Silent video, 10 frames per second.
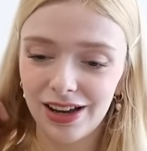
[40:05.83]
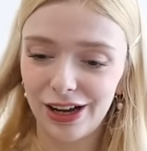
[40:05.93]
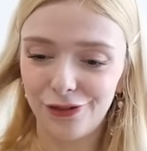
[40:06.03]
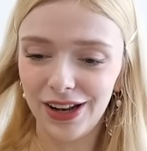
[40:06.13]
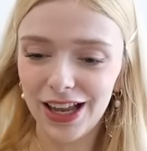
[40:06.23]

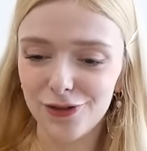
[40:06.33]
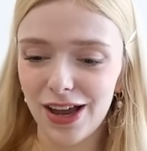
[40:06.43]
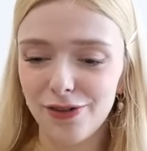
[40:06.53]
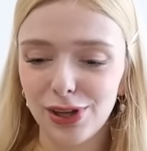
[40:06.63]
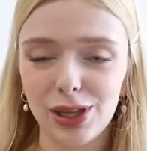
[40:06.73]
I feel like for
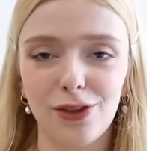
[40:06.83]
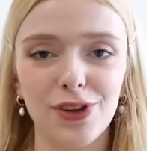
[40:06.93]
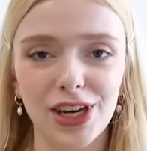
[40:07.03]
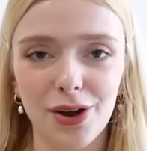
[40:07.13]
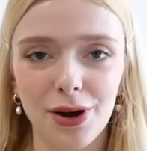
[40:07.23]
everything in this
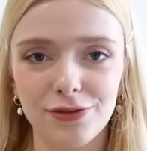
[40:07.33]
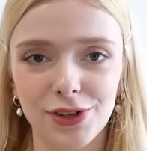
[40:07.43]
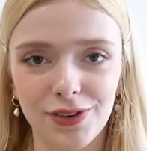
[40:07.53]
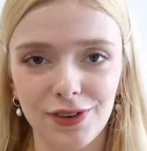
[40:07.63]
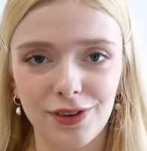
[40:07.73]
video, I've
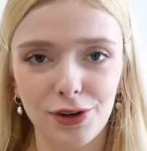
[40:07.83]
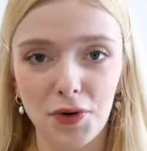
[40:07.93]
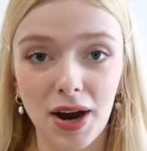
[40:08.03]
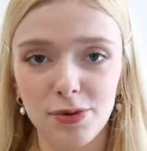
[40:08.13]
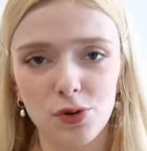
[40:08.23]
just
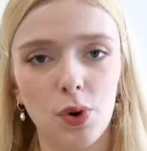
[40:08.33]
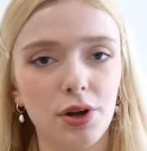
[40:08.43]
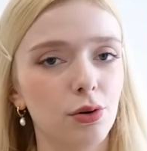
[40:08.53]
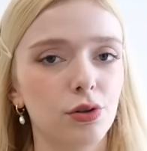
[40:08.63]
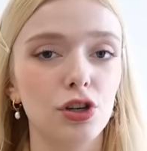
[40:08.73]
grabbed
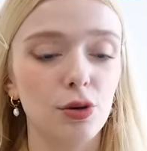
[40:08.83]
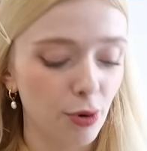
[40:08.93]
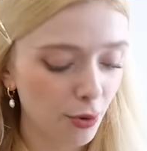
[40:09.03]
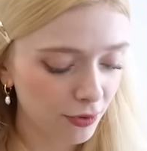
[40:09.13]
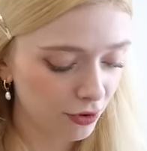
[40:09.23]
one or two
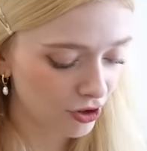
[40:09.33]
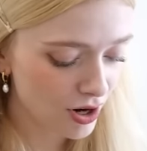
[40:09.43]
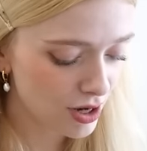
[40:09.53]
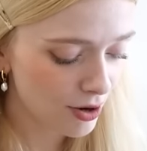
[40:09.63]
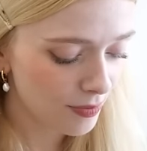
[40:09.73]
balls to show
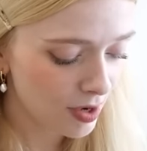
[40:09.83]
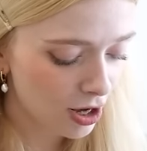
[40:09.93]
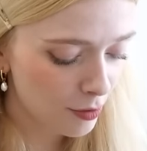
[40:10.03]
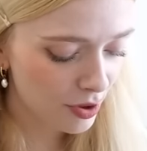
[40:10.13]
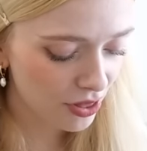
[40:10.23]
you,
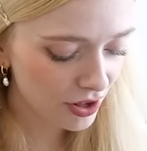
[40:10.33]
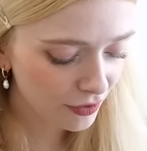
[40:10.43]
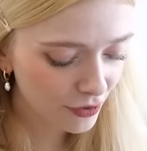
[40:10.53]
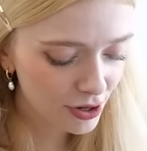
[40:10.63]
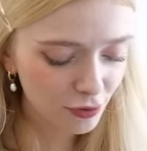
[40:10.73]
but
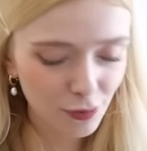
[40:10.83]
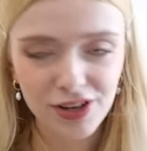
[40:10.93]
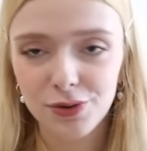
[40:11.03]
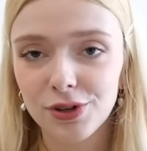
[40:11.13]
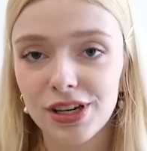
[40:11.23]
this final
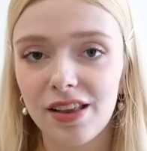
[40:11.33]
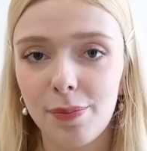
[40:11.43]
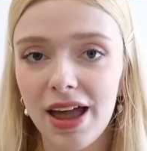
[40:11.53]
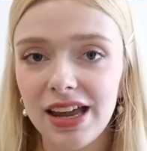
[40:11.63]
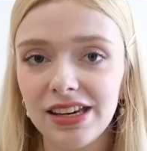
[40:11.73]
sweater quantity of the
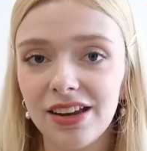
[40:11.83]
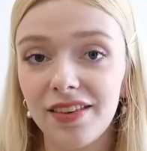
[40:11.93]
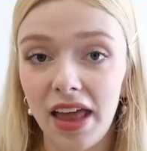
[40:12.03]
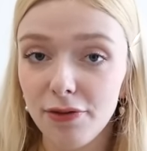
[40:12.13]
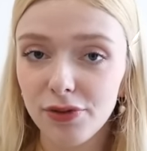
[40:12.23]
pain,
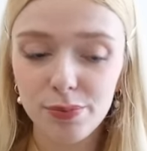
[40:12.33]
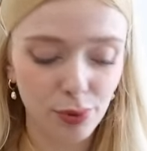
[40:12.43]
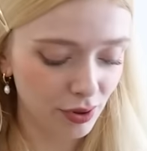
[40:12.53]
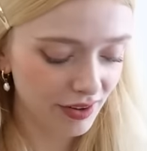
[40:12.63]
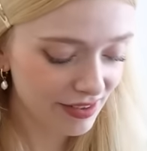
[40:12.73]
because every
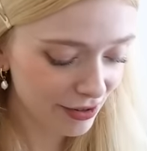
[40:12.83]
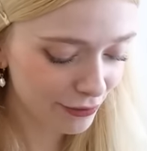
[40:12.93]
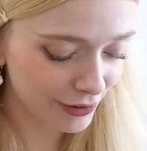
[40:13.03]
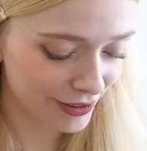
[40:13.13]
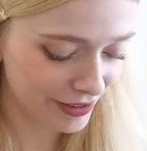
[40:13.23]
ball is
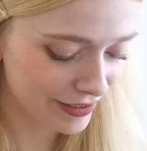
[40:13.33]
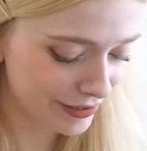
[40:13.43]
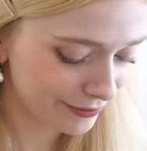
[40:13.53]
different.